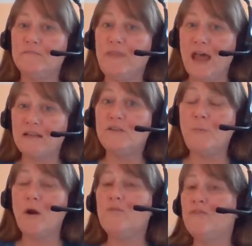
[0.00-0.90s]
That's the
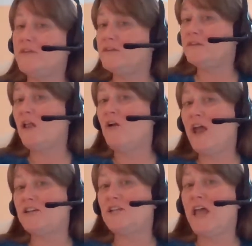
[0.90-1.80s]
part that the seller
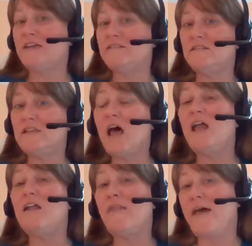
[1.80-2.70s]
actually has to
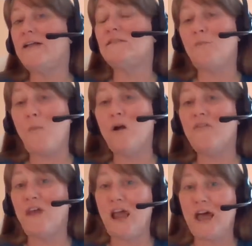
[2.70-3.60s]
sign, and that's the part
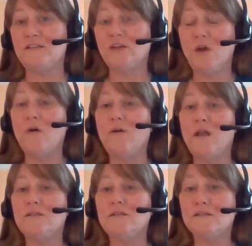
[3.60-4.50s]
that has to go
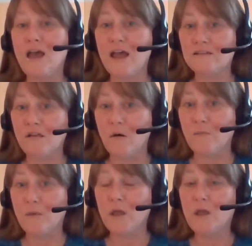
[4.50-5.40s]
into SkySlope.
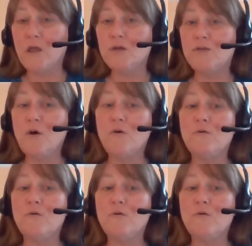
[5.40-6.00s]
So,